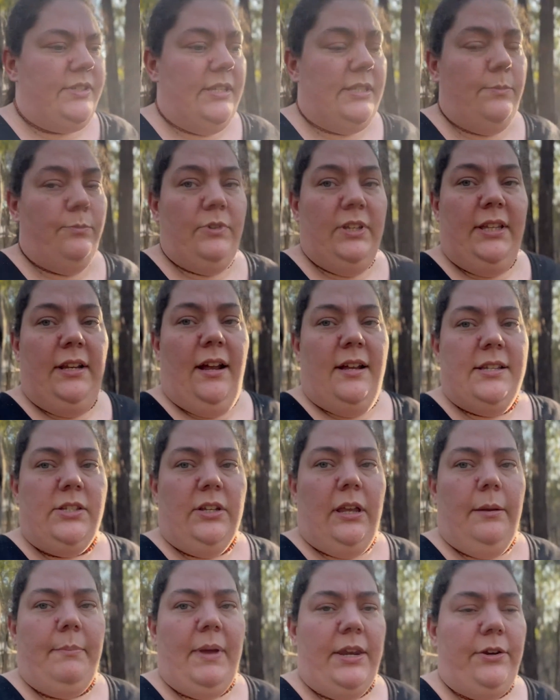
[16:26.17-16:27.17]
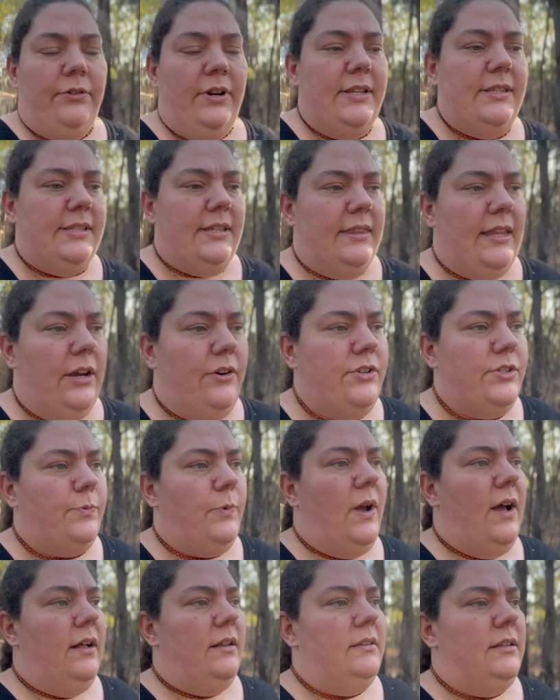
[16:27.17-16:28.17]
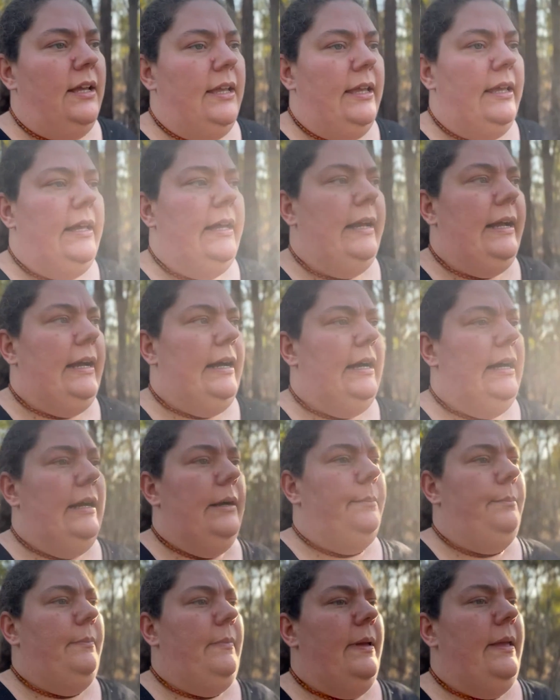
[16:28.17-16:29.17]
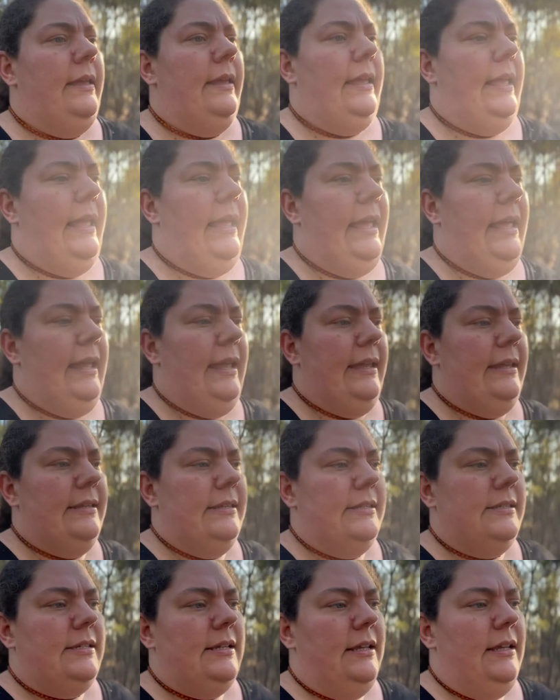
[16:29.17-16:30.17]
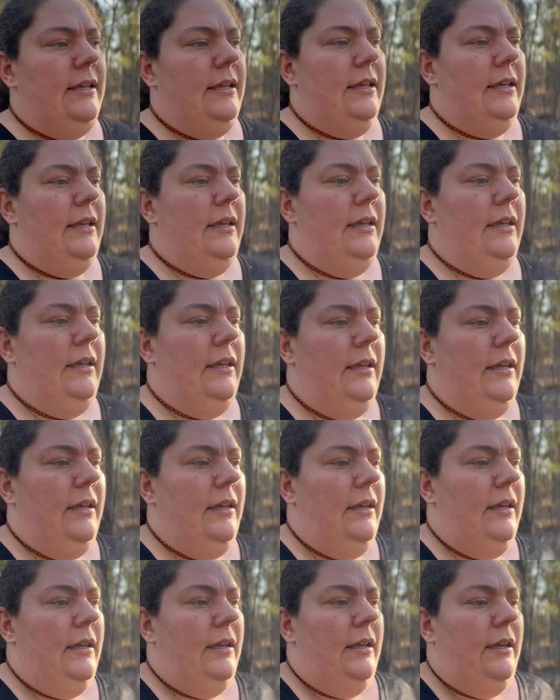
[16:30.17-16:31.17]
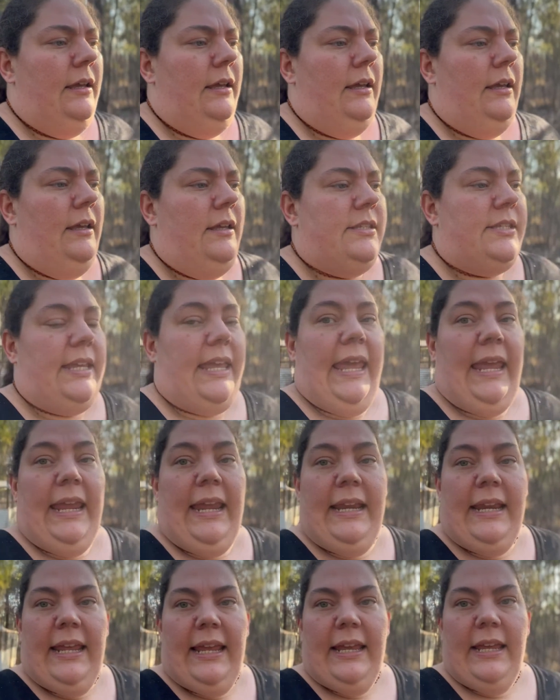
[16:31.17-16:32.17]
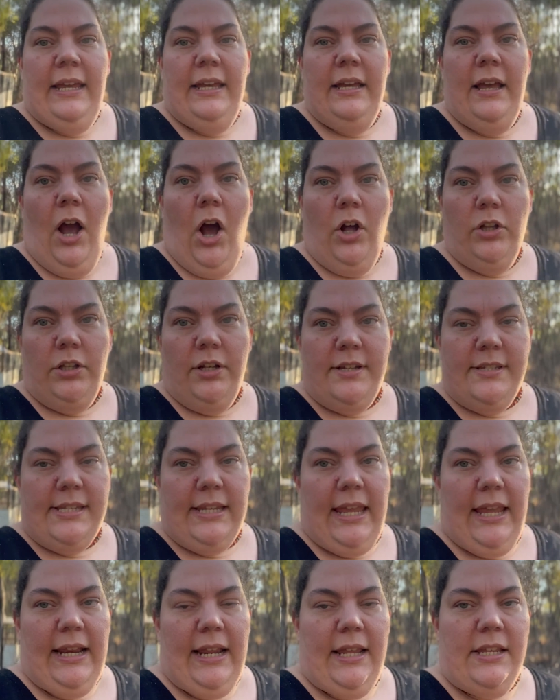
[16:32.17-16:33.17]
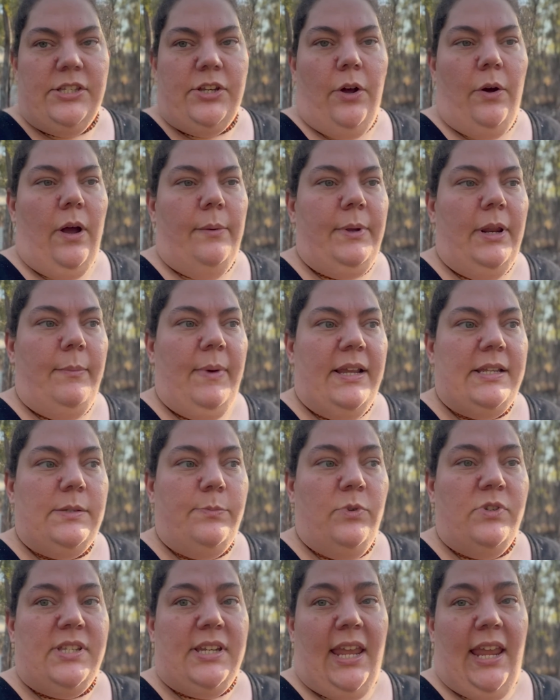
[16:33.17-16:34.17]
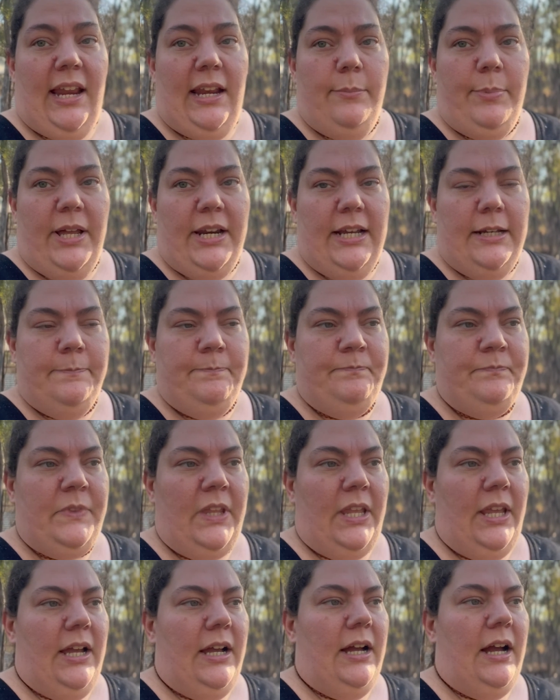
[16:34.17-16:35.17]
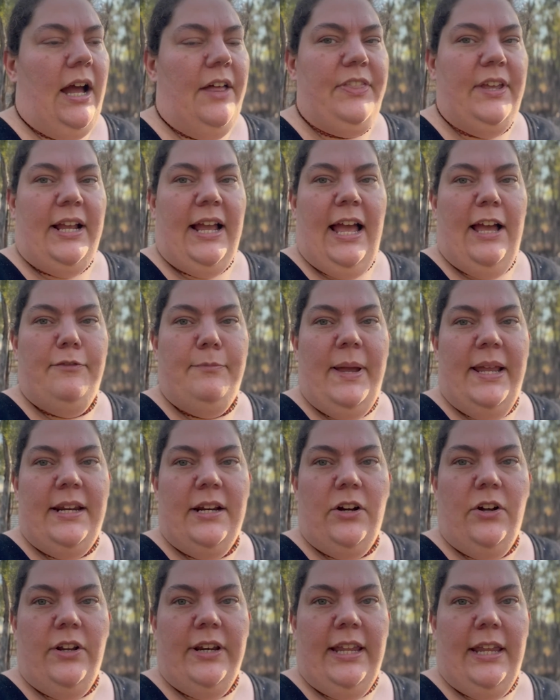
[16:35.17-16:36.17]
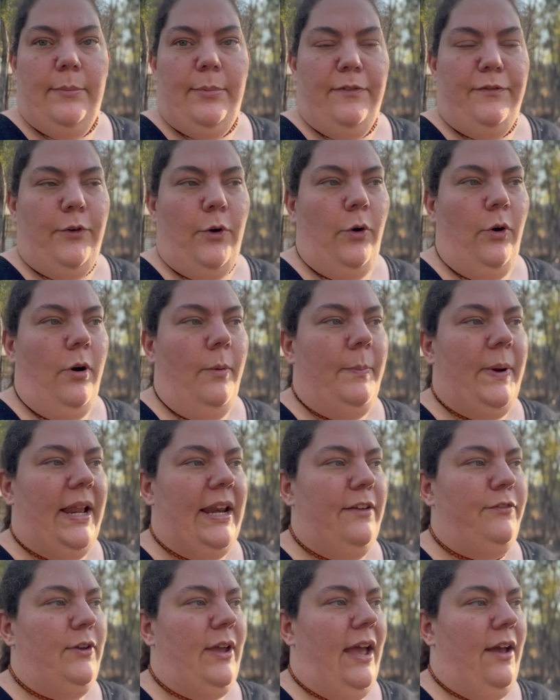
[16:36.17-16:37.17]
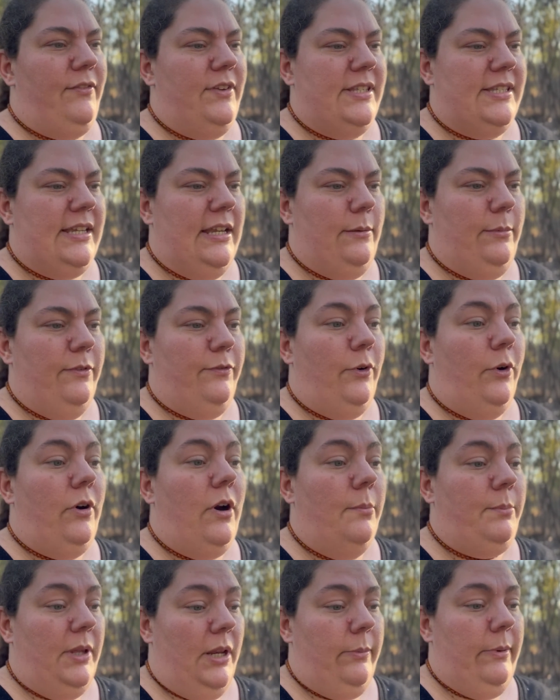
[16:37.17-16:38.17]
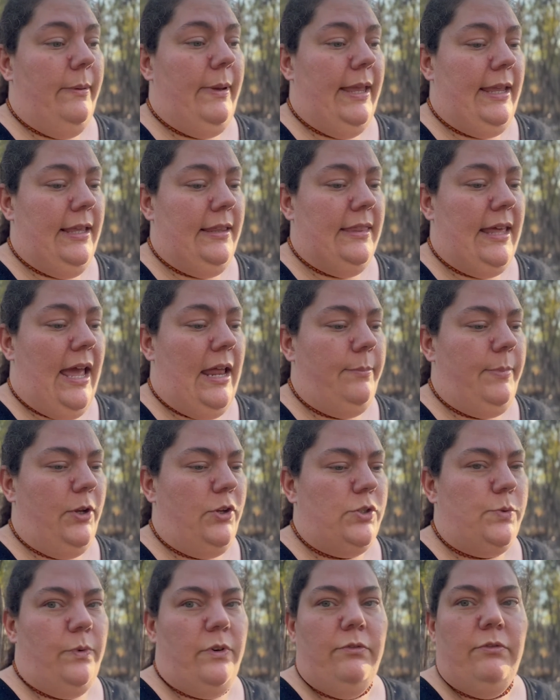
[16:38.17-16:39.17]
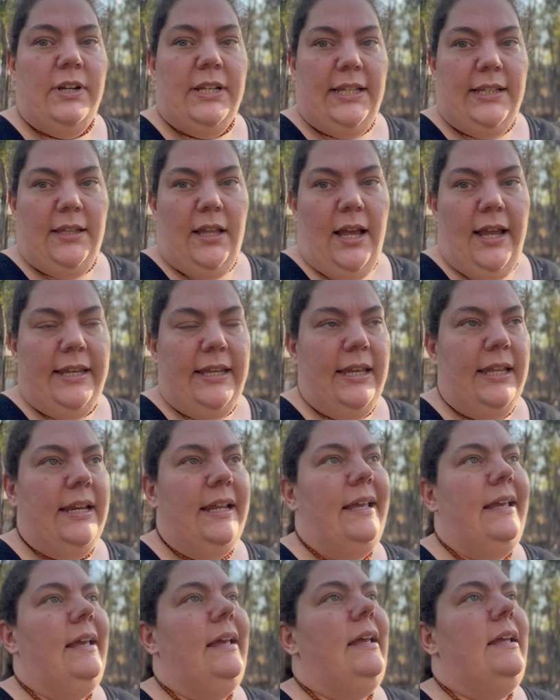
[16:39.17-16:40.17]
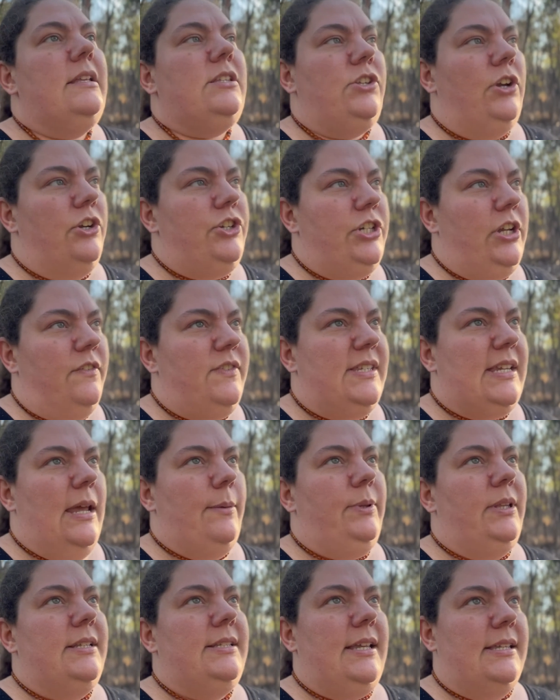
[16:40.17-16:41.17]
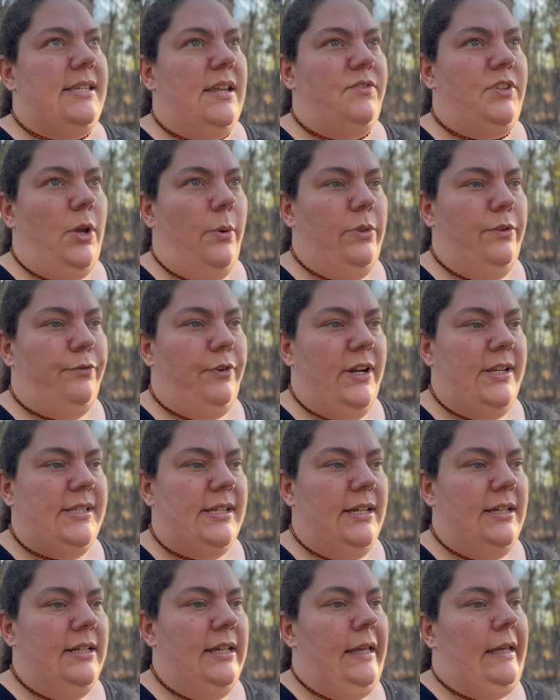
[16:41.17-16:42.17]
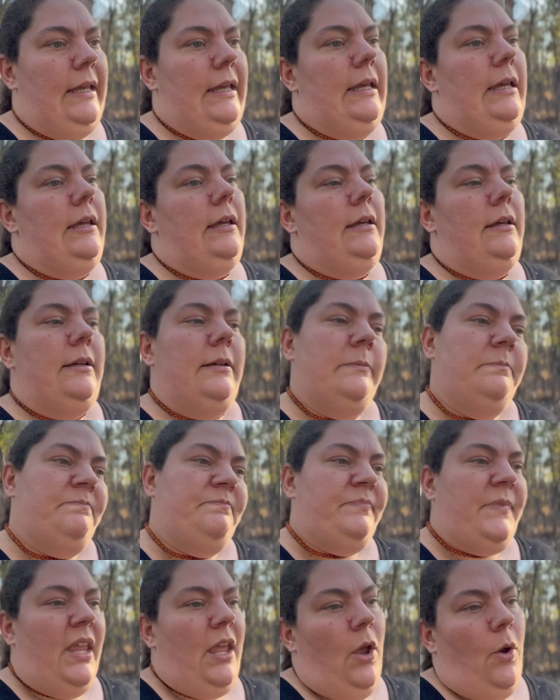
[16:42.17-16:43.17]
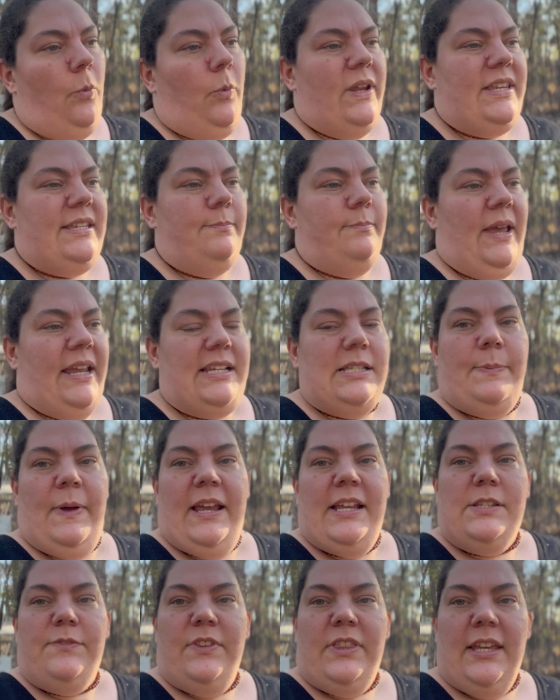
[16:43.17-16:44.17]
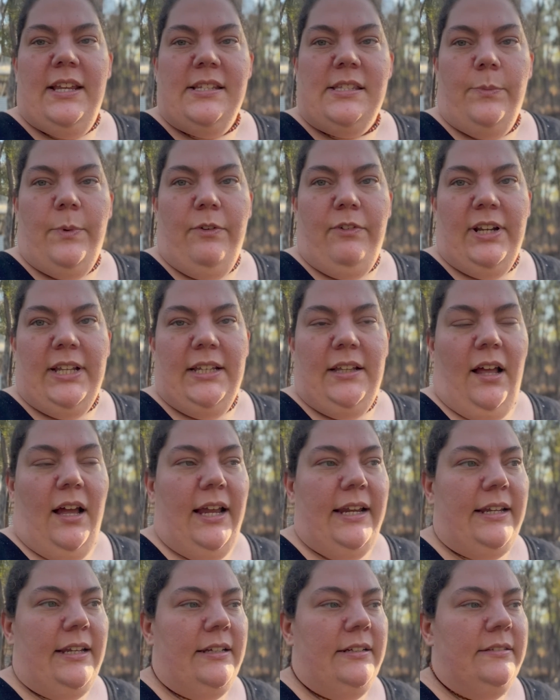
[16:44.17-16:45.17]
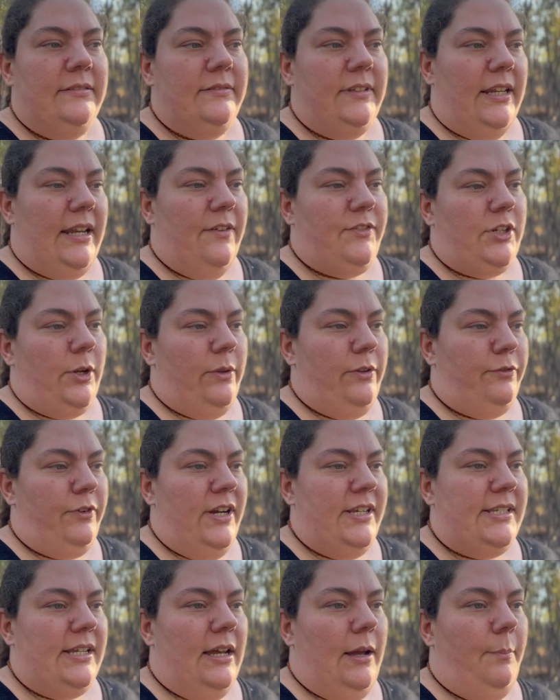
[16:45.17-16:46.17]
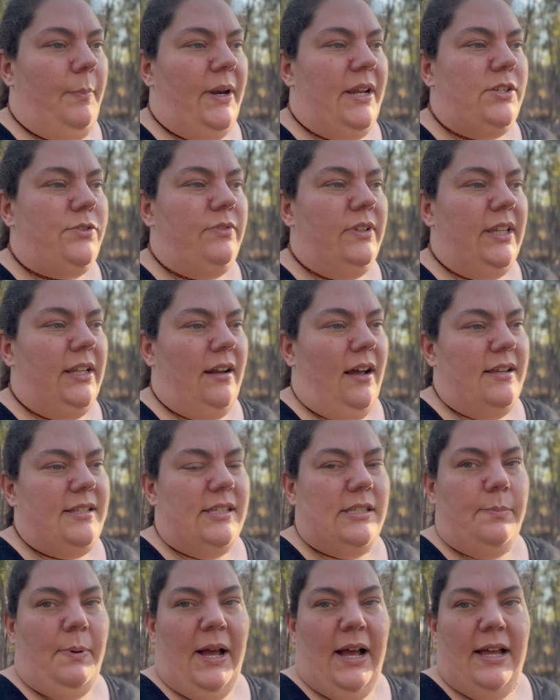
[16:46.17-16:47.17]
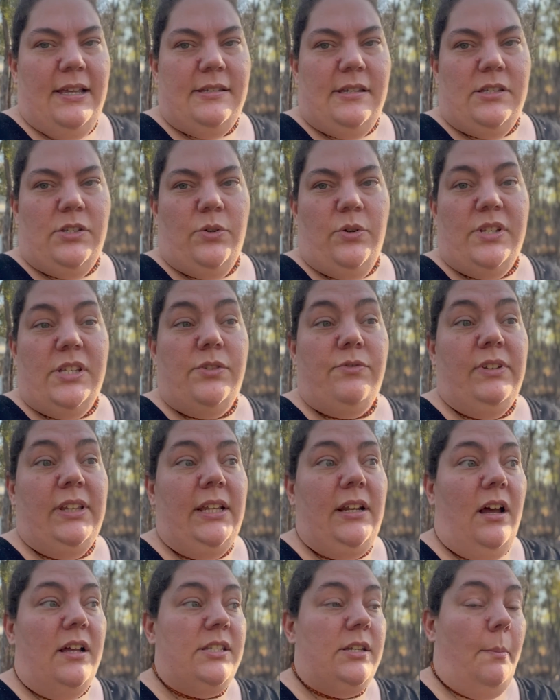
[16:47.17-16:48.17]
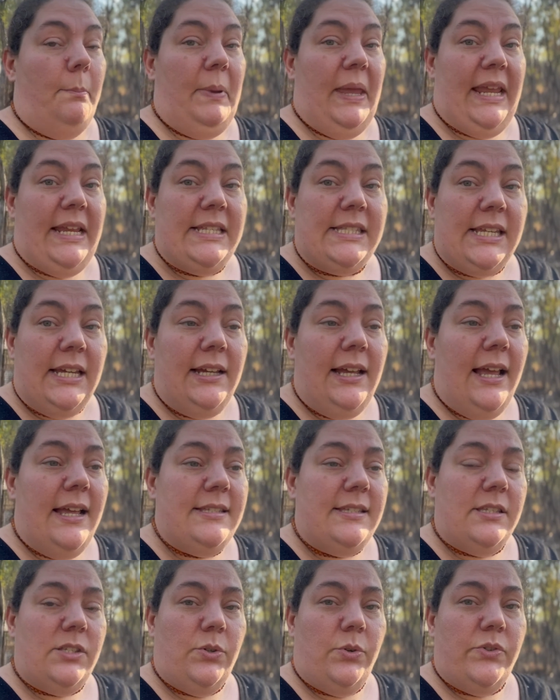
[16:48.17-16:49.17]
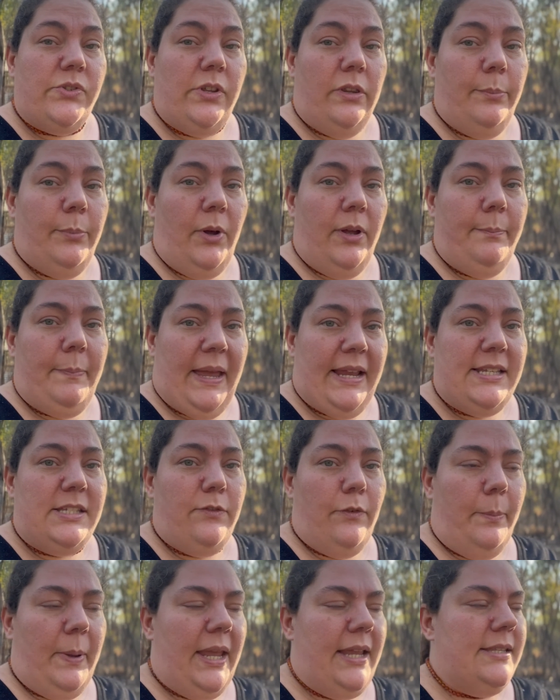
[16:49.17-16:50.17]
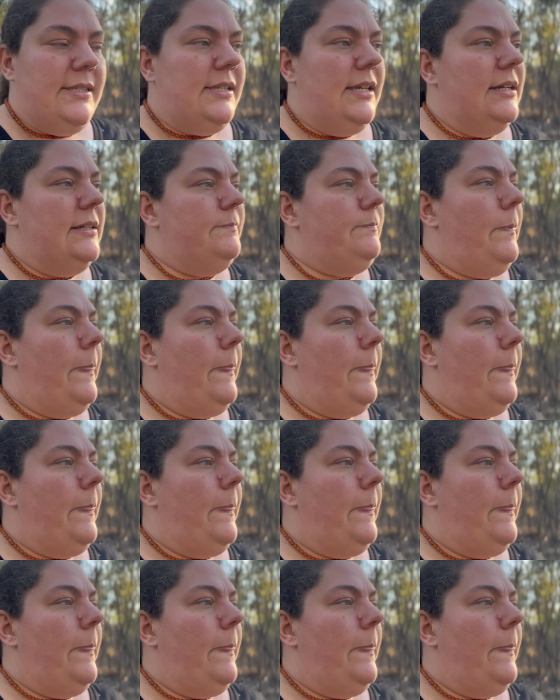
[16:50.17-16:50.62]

There's some really nice looking mandarins in there as well, and zucchini, whole lot of zucchini. So I'm going to make some more zucchini butter. I think I have made it on here before, but if you haven't seen it before, I'm going to be making that because we really like it. It's not shelf stable. It does have to go in the freezer. We make space for things that we really like that have to go in the freezer, but it's really nice as a pasta sauce. It's really nice on pizza as a sauce on the base of a pizza.